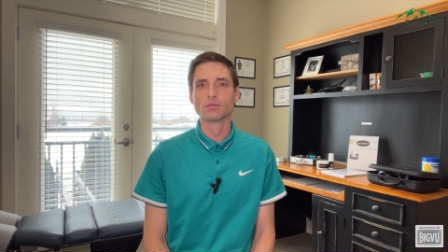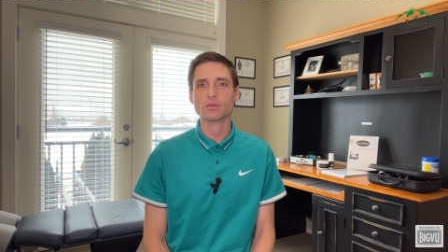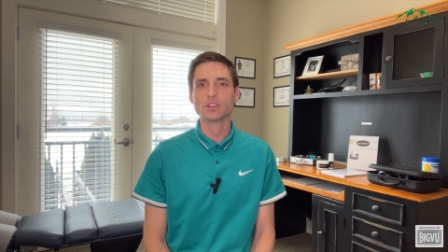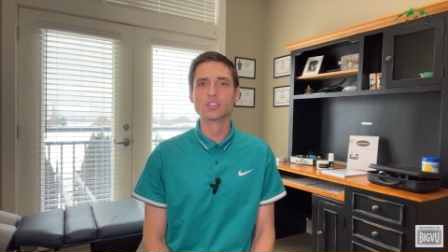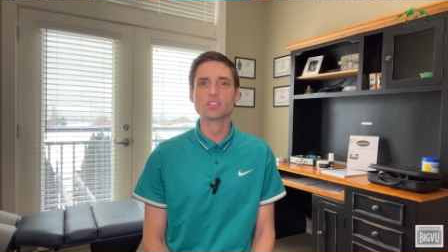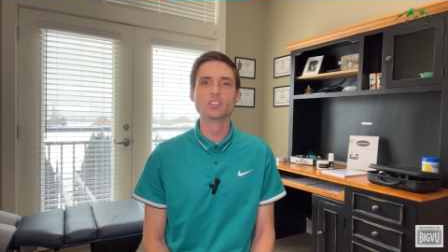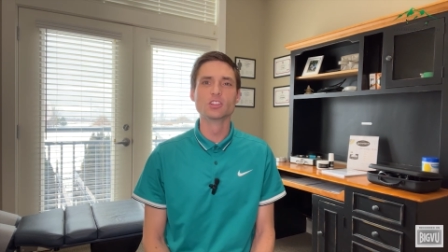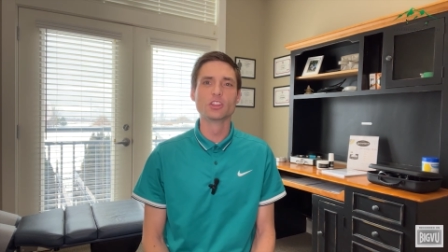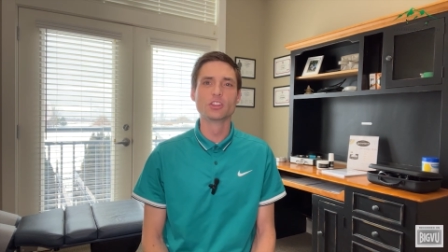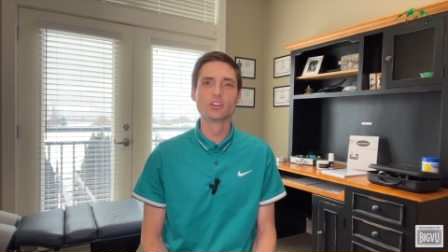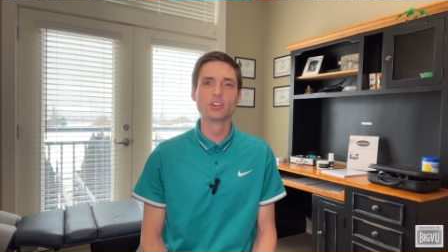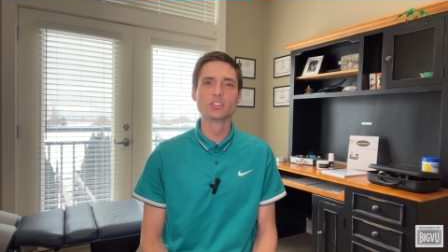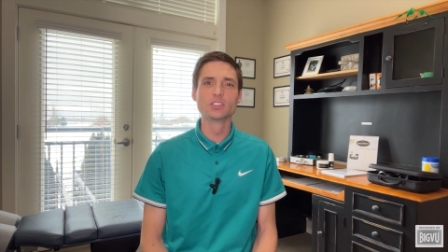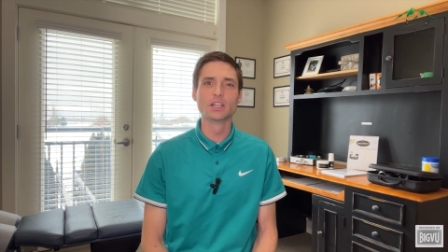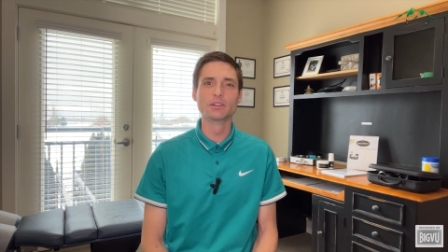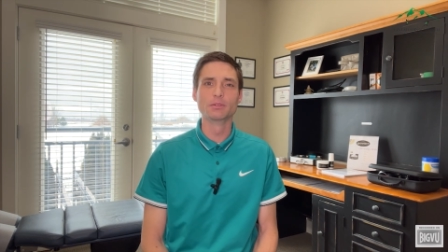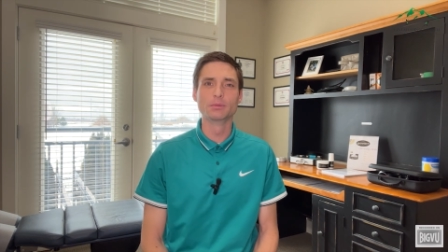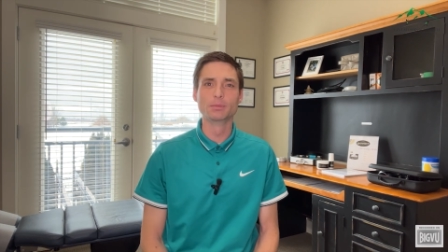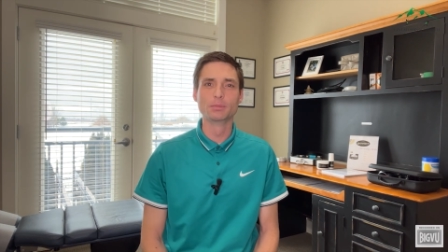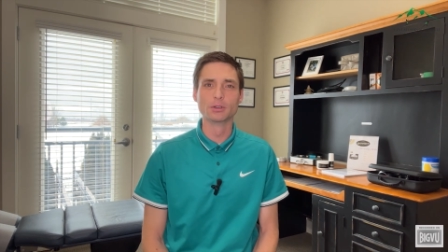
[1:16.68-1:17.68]
This is the third
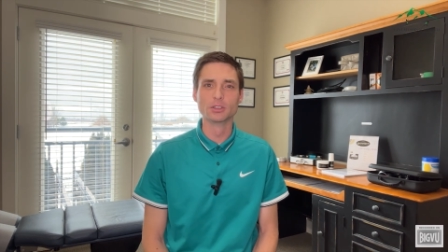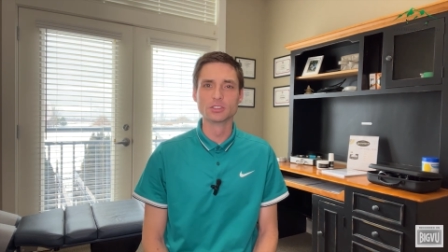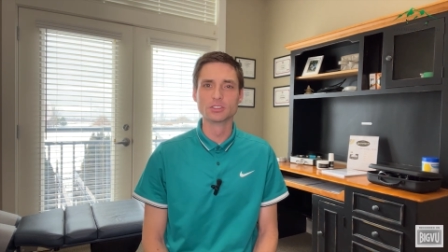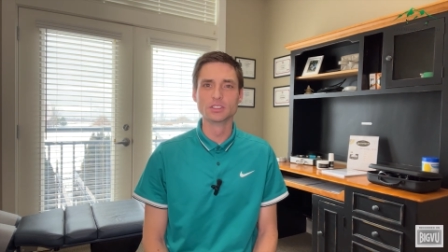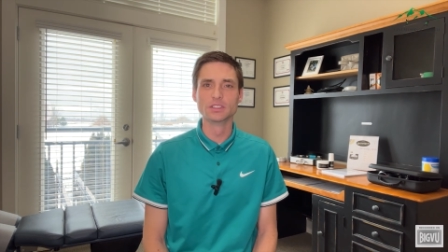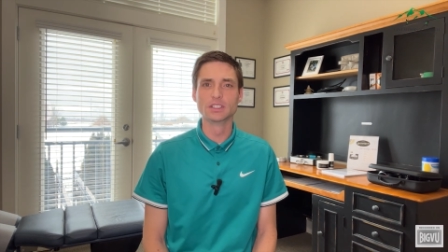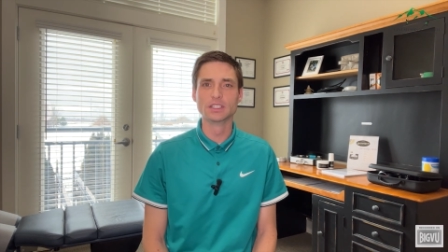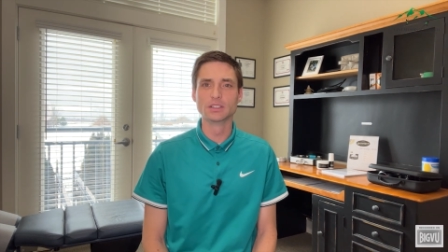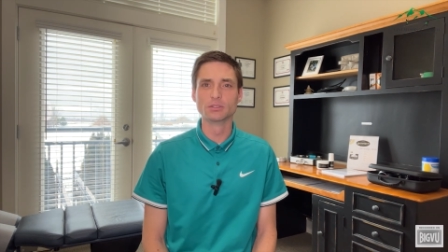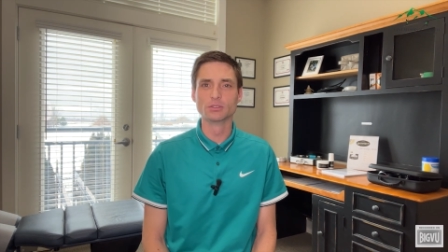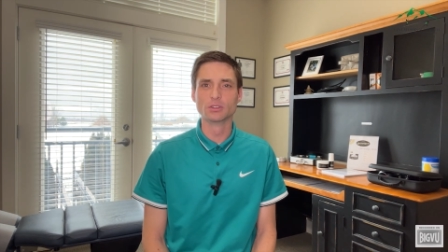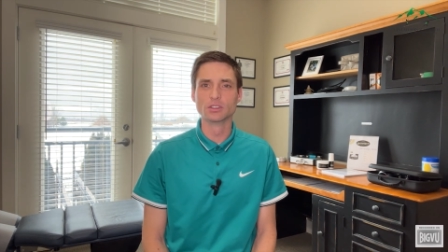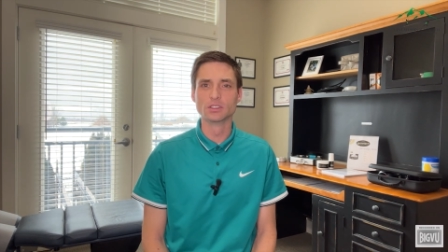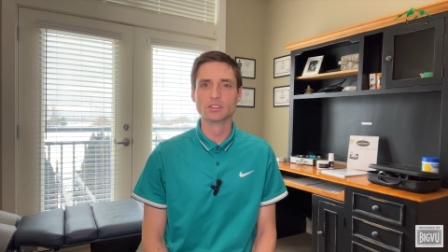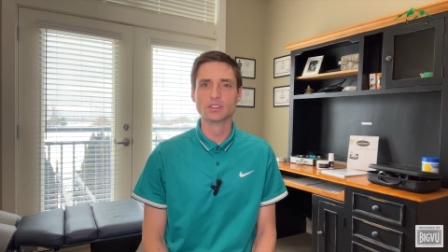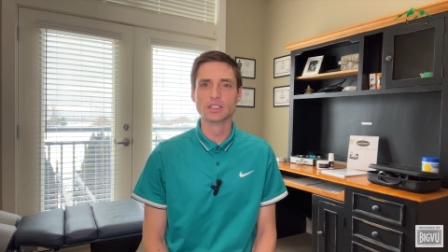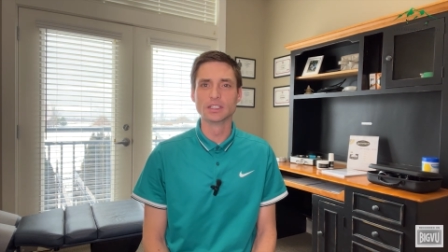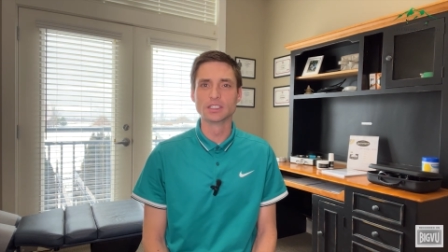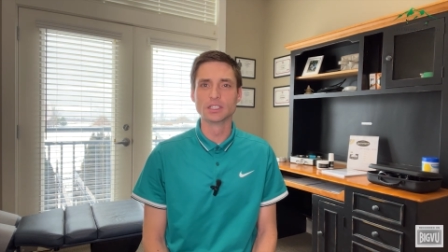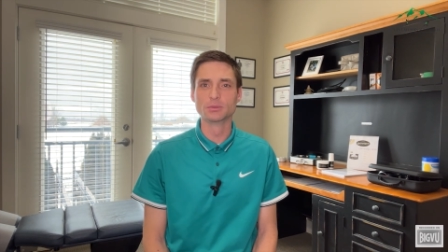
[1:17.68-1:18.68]
type of person that
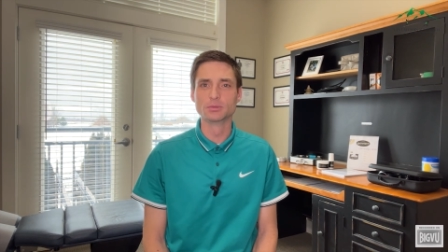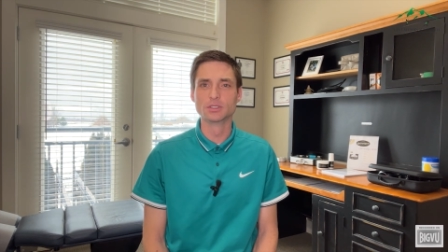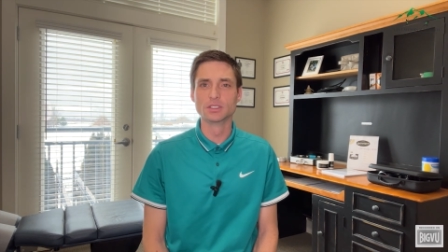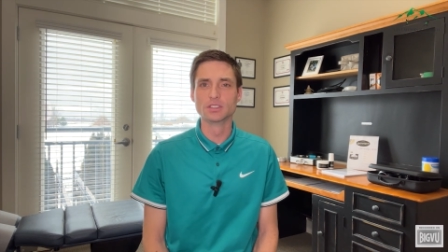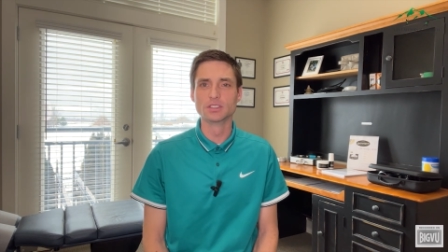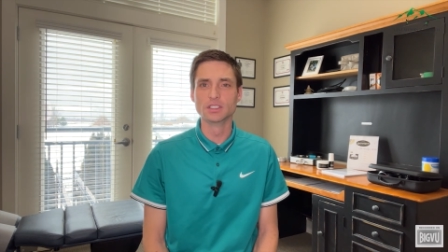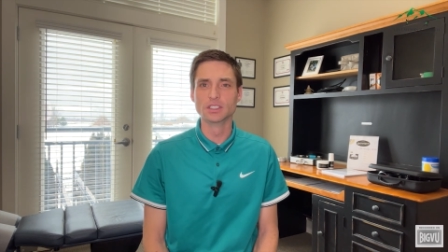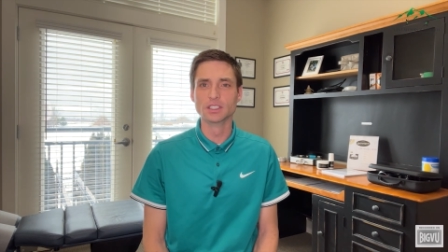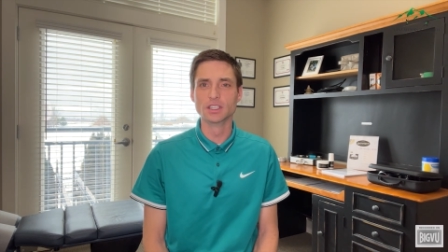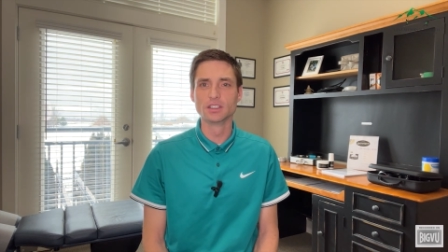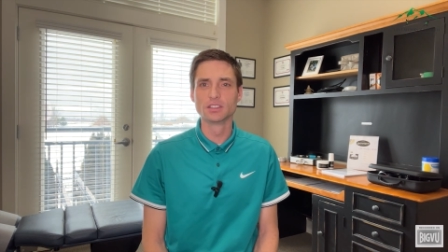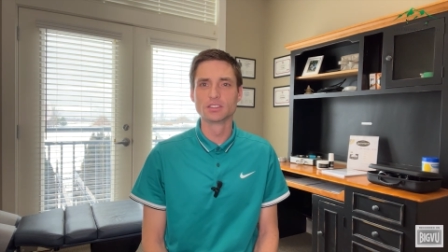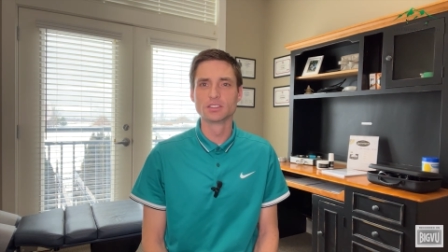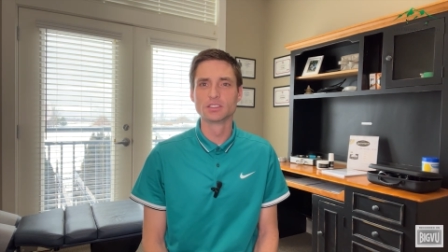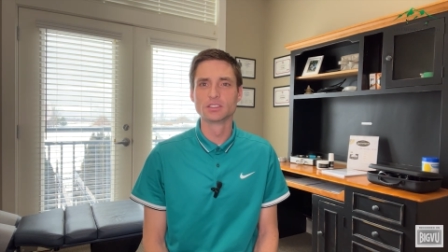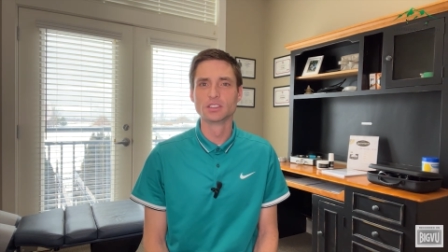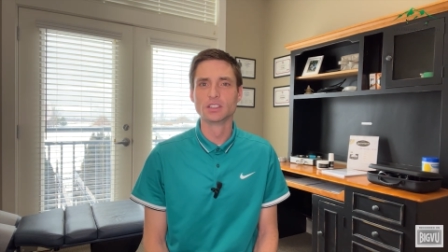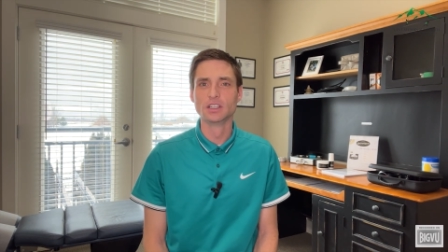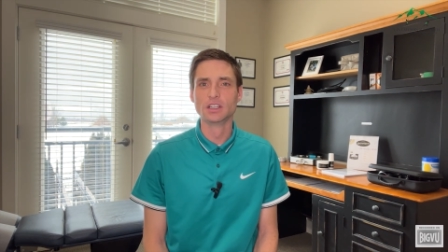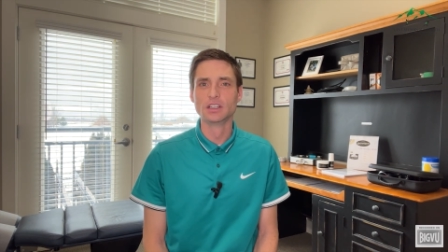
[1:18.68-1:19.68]
that comes to see
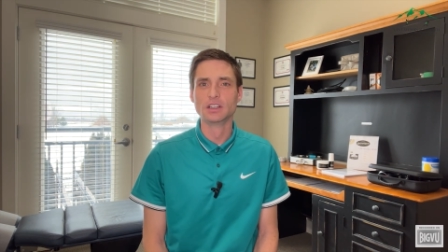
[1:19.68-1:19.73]
us.